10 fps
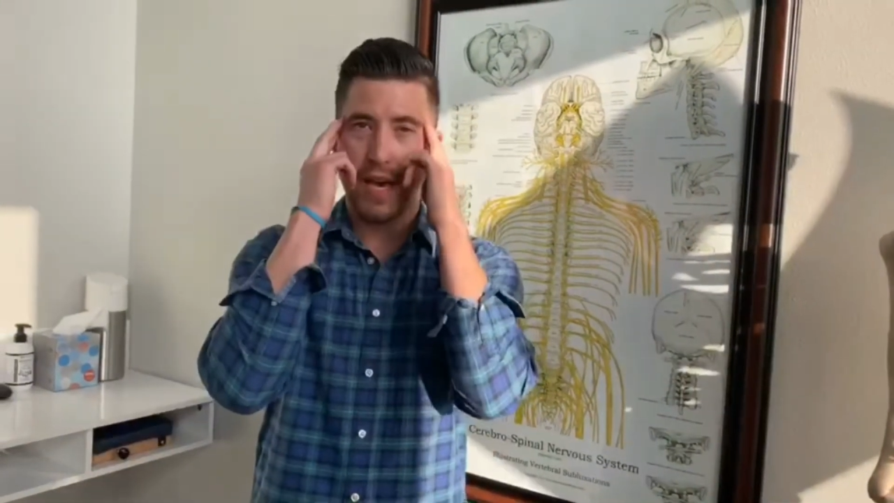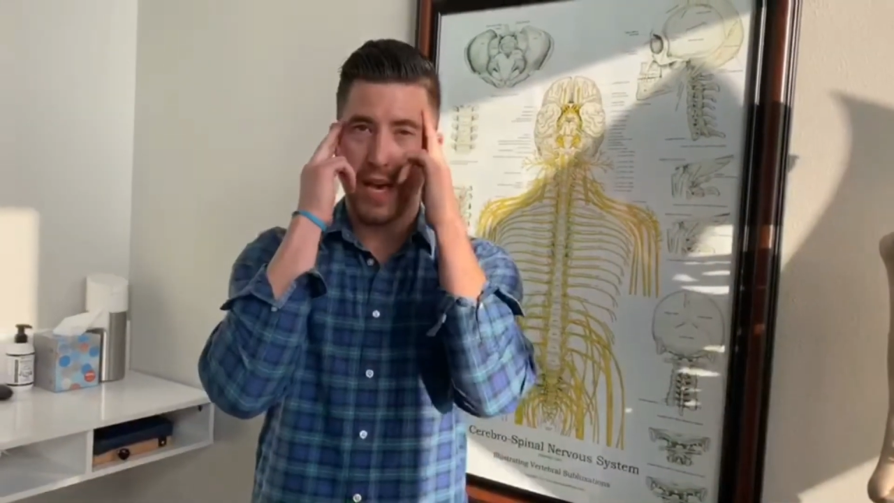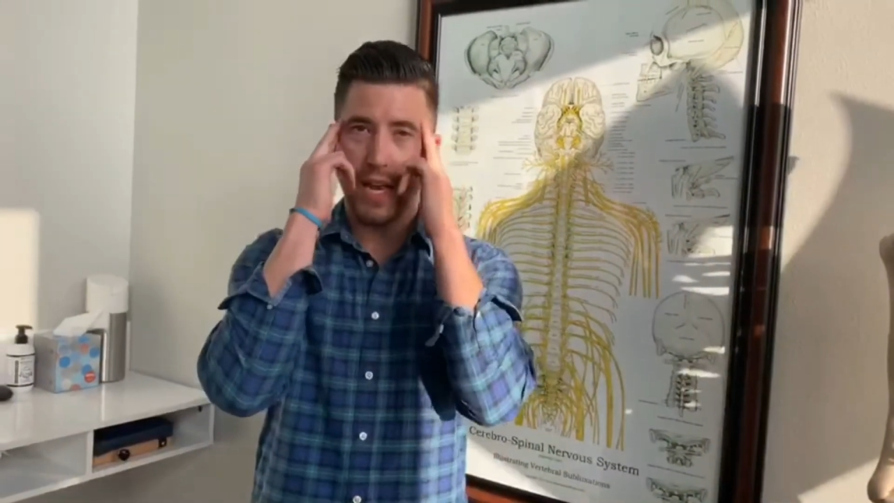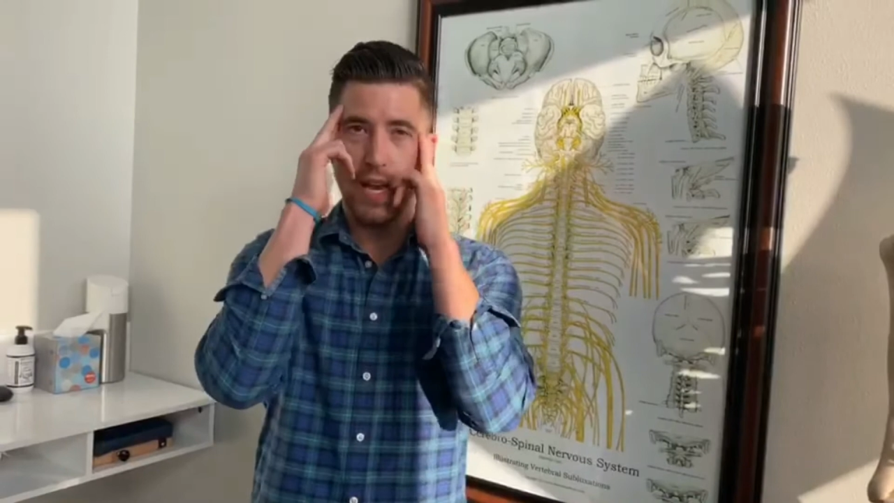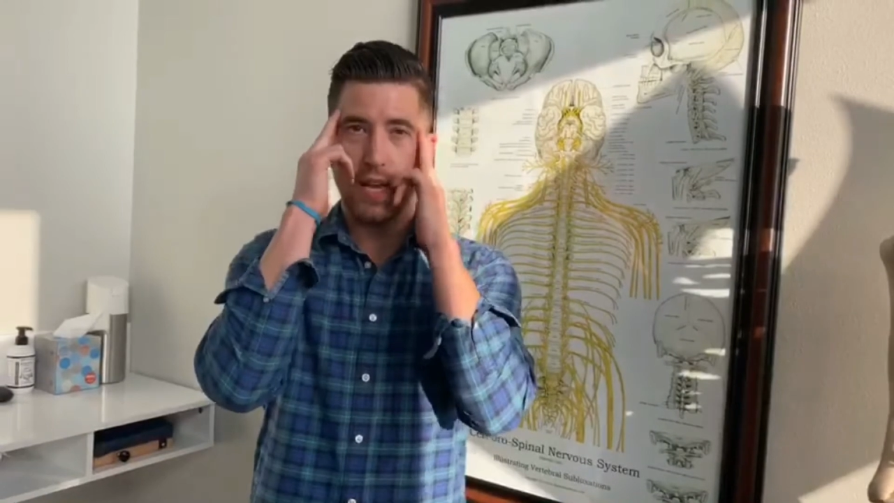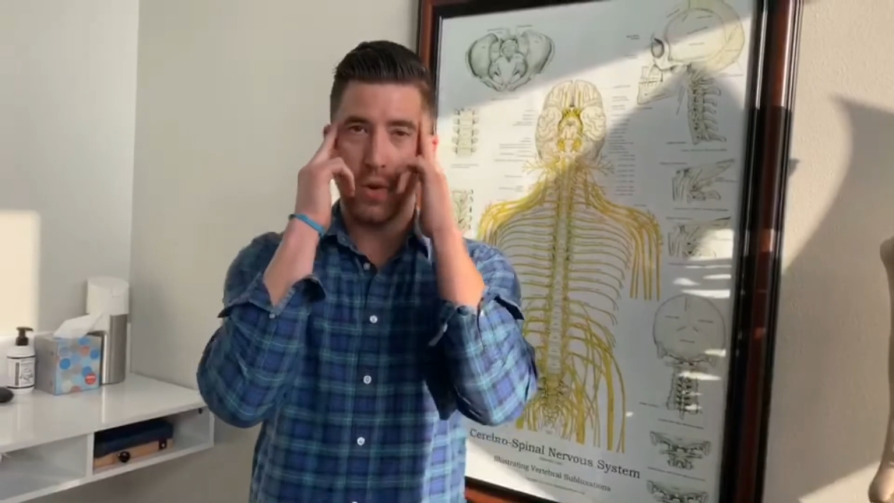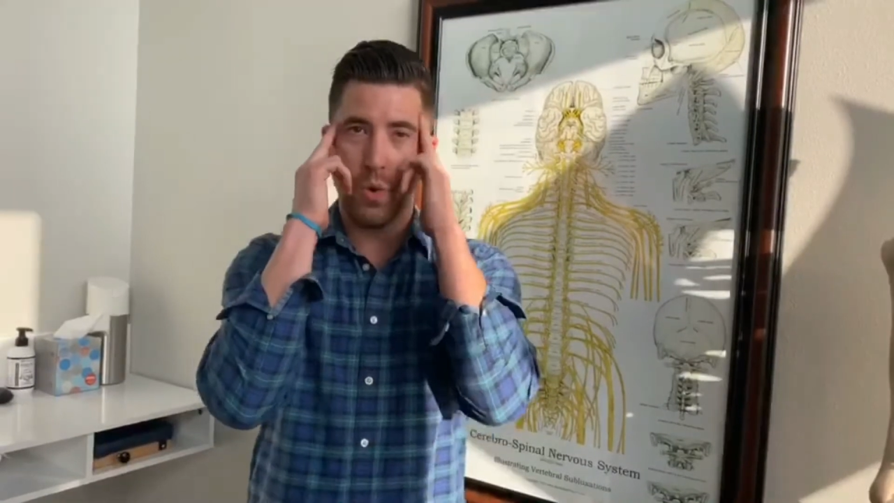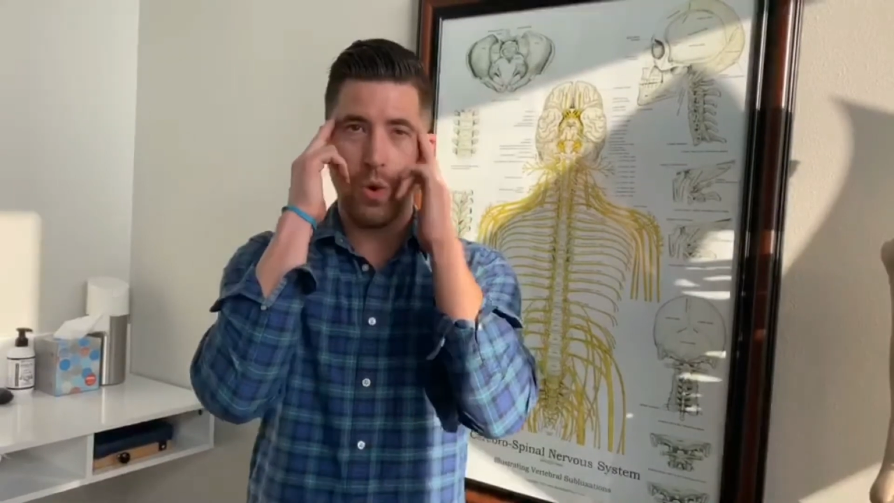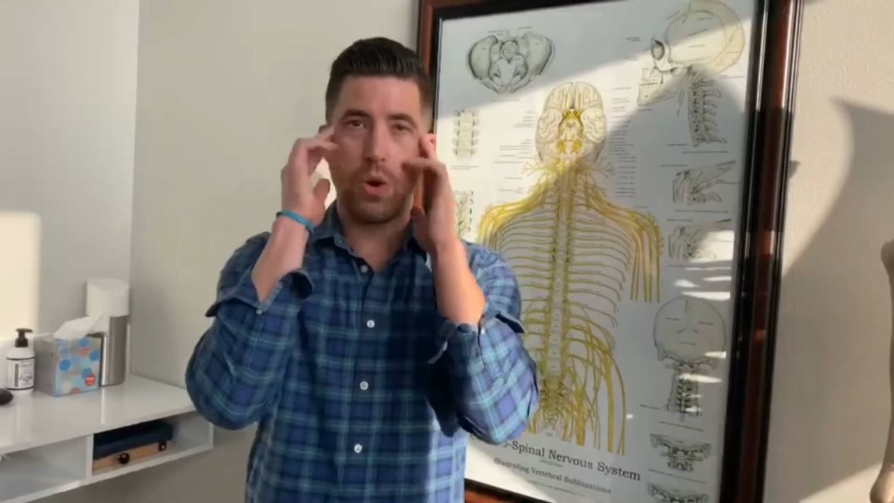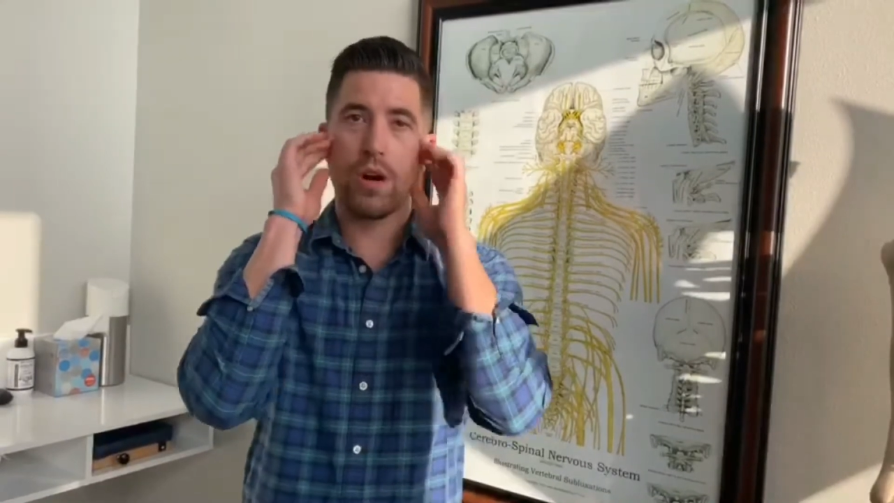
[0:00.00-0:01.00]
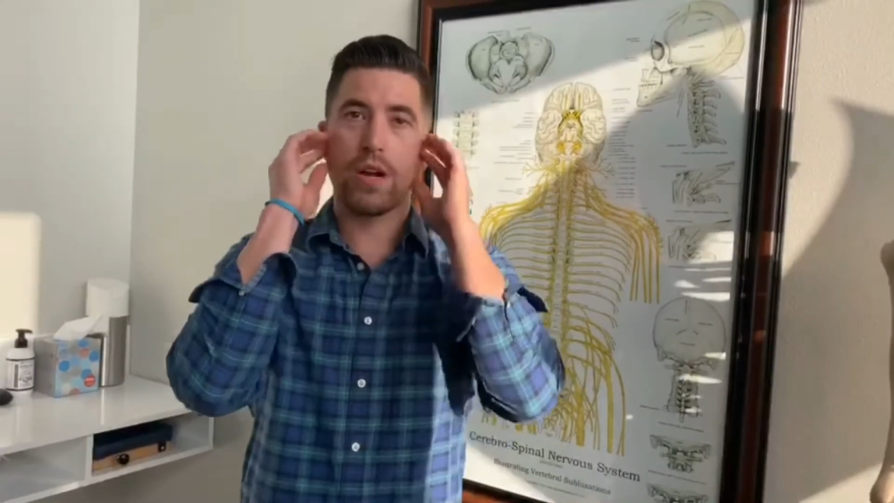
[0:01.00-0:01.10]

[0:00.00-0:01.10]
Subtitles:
headache or